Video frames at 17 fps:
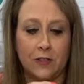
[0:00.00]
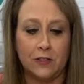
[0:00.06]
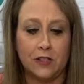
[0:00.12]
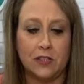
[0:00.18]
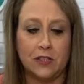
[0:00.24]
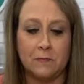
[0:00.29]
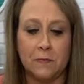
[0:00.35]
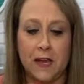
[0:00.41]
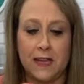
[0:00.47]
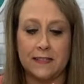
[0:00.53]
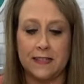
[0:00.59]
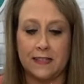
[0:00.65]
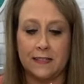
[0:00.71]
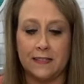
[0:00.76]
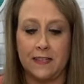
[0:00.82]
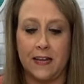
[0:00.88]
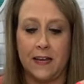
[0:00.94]
just
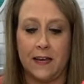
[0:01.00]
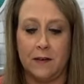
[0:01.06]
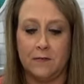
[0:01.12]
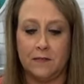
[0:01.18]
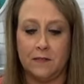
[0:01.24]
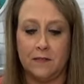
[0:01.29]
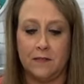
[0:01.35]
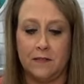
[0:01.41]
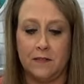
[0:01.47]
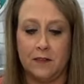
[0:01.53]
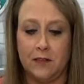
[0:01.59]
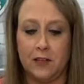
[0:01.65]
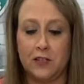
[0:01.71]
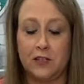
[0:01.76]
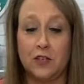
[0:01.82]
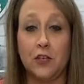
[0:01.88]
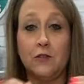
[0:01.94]
basic steps.
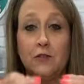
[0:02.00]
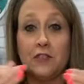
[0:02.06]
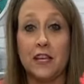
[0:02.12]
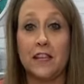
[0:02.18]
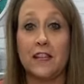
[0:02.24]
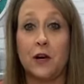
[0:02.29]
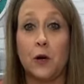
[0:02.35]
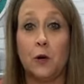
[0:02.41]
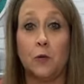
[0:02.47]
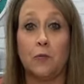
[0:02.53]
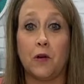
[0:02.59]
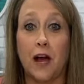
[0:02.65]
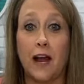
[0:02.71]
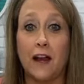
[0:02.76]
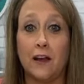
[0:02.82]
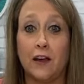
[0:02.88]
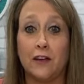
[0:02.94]
Because you see the whole
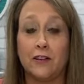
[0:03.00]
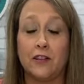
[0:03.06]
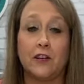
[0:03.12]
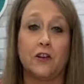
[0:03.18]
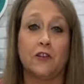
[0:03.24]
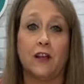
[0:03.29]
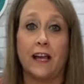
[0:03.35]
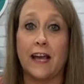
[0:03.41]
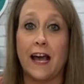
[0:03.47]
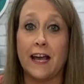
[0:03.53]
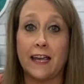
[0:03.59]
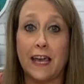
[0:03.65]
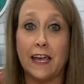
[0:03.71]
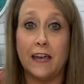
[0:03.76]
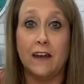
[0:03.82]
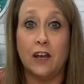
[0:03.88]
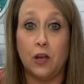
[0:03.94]
product and you're like, I
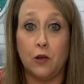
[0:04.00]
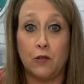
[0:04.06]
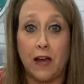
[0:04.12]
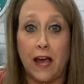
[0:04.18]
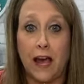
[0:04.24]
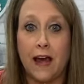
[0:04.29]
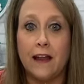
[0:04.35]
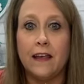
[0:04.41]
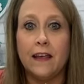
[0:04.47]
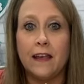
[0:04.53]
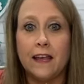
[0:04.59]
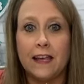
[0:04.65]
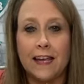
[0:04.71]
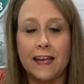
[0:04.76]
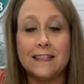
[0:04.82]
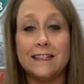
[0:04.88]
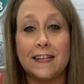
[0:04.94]
can't do that.
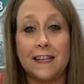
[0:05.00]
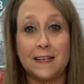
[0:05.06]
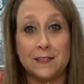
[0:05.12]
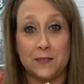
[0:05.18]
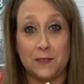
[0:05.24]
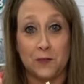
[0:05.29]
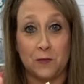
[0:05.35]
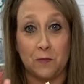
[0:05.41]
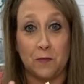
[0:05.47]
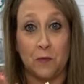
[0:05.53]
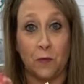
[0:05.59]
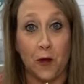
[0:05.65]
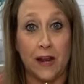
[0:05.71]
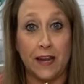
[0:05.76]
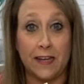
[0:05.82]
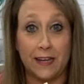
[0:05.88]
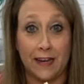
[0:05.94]
Yes, it is. Just
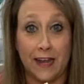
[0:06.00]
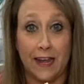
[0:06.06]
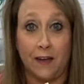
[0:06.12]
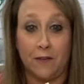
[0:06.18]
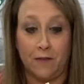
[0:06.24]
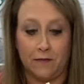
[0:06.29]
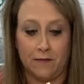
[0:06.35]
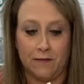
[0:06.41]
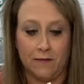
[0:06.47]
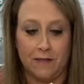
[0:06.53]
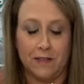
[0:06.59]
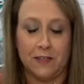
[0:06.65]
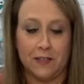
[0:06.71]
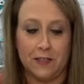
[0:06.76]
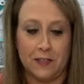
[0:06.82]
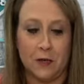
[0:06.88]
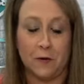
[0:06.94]
break it down.
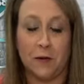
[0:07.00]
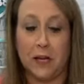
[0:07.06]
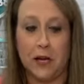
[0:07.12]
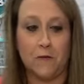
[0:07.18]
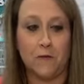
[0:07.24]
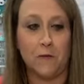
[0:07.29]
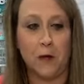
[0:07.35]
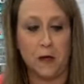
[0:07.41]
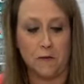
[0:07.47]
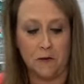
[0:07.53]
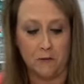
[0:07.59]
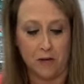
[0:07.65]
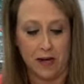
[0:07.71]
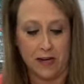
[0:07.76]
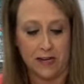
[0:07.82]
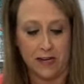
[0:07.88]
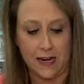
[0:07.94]
Just don't get overwhelmed and
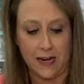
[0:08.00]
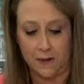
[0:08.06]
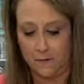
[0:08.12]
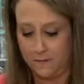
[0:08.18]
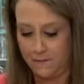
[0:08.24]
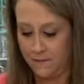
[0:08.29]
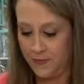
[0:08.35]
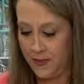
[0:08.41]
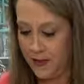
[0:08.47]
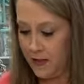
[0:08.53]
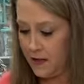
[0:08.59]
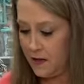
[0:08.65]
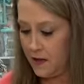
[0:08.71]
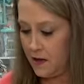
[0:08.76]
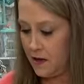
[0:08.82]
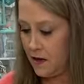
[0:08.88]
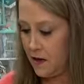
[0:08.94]
break it down.
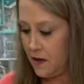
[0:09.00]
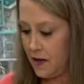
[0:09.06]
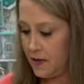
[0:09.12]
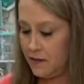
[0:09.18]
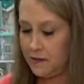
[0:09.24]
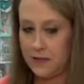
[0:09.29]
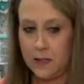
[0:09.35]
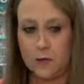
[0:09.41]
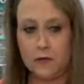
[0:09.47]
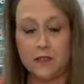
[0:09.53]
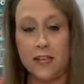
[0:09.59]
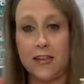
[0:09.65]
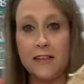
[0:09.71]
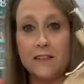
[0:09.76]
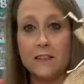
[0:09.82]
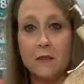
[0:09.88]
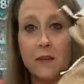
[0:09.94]
All right, so
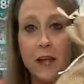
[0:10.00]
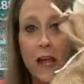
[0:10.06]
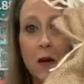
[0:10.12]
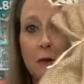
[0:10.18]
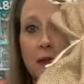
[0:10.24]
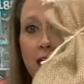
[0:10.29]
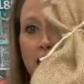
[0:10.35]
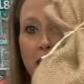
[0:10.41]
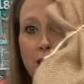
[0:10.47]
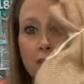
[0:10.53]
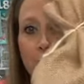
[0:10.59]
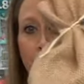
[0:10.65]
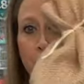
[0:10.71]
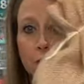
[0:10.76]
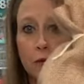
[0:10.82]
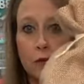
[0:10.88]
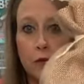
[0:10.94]
see, so now we have
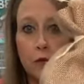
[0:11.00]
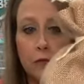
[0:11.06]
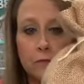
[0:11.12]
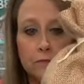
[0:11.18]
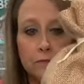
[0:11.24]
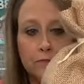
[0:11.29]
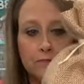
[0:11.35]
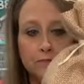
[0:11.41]
our little